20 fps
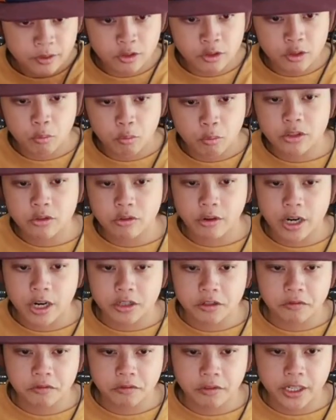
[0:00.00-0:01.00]
what is
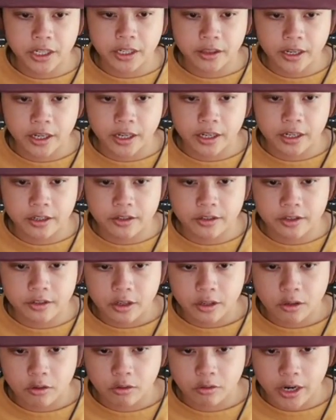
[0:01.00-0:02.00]
crash and flick? That is
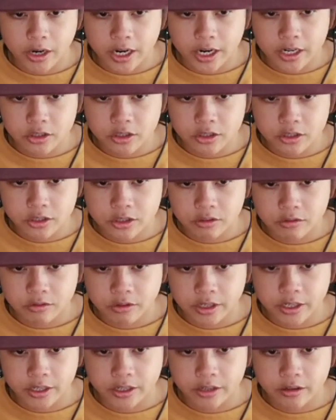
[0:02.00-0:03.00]
crash
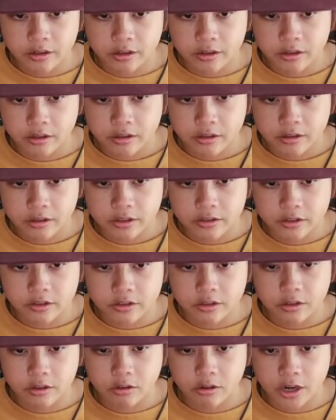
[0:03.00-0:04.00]
right here. This is
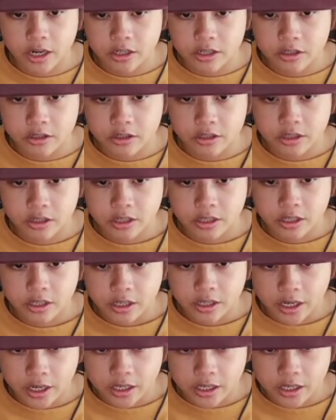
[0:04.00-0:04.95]
the crash. And the